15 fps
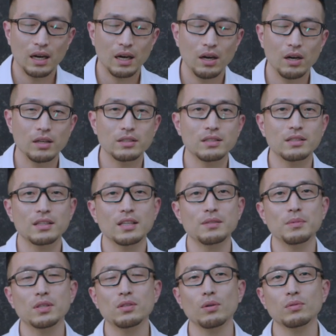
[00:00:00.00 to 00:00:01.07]
Oh, it just gets
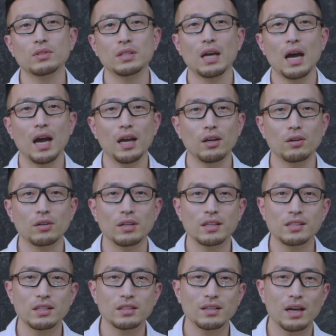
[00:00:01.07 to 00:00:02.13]
me so tired
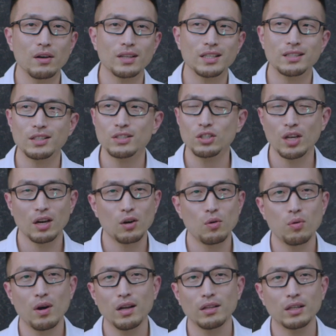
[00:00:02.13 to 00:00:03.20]
listening to how they check
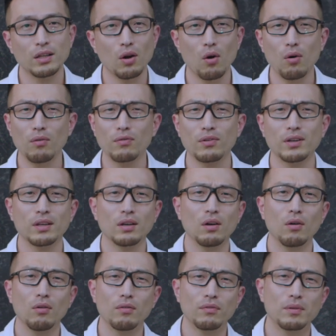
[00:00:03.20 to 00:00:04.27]
quality over and
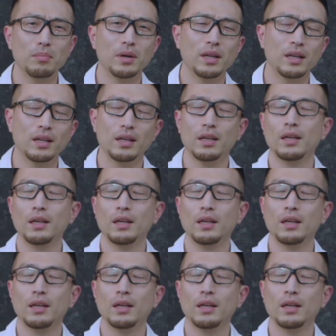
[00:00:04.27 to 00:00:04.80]
over, but